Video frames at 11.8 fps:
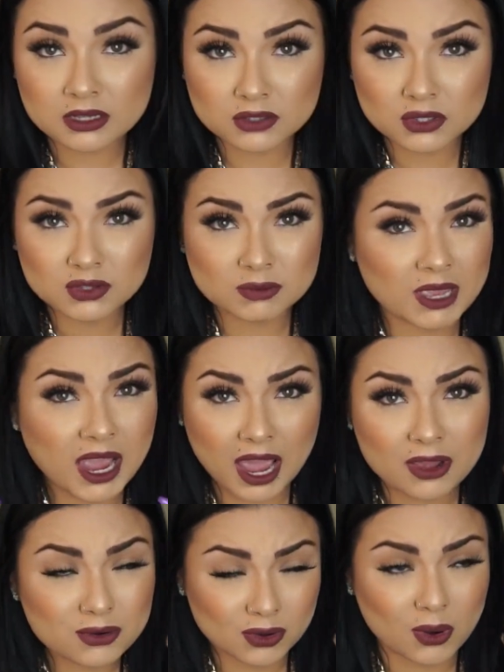Excuse me,
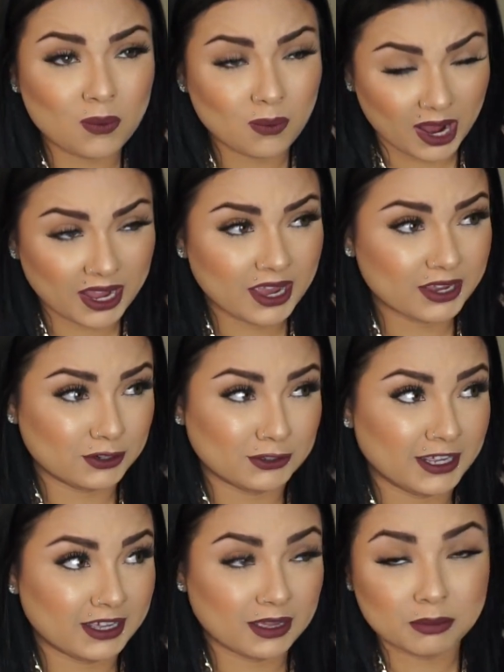I don't know why I
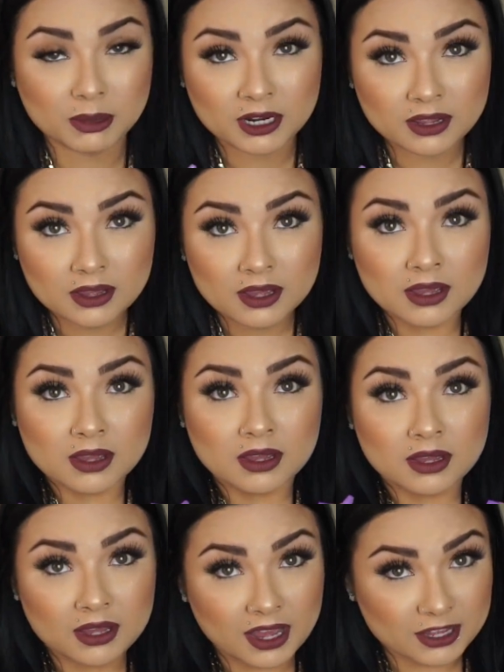don't like it, but
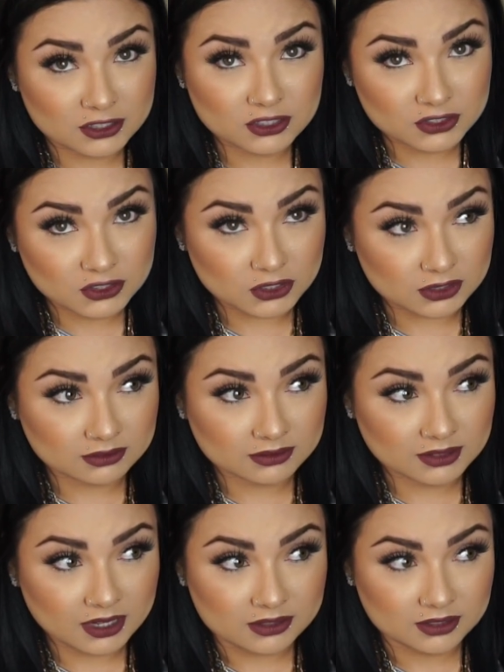I just don't.
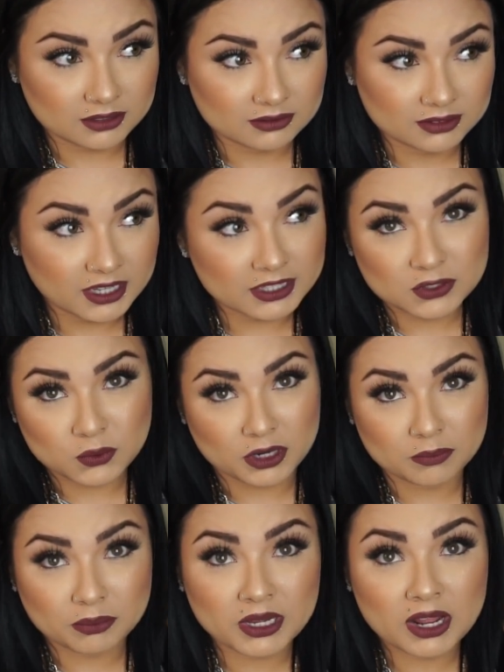I don't know. It's
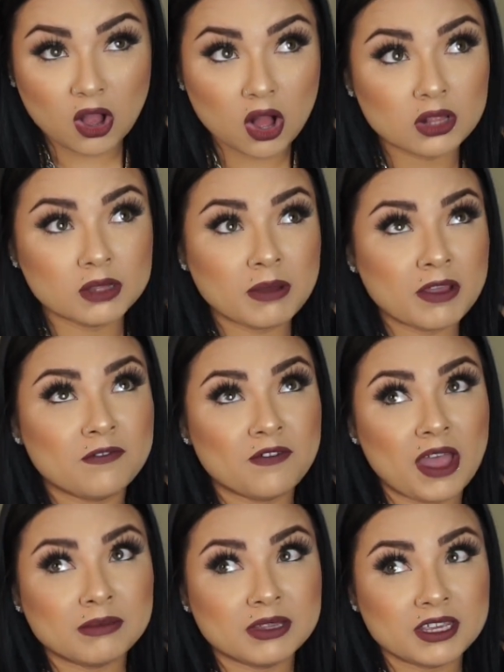weird. But all of my
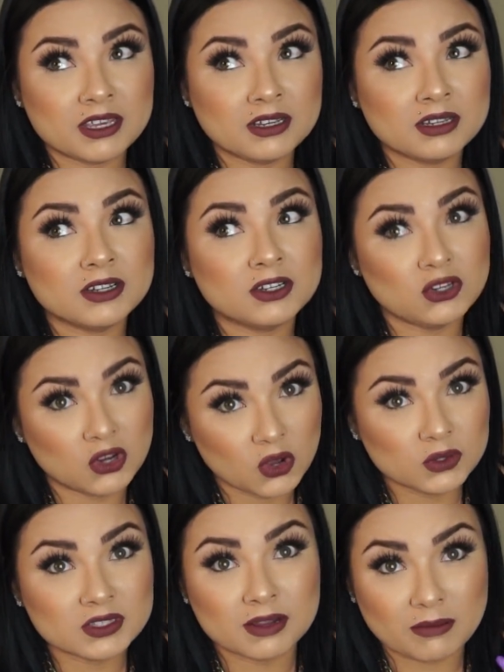family
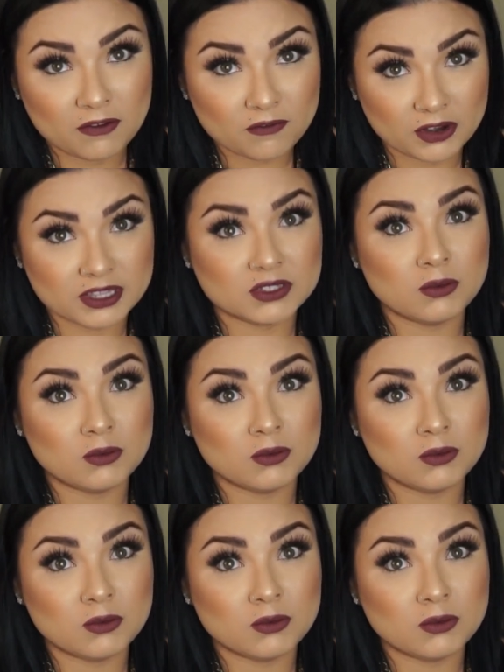knows and my friends.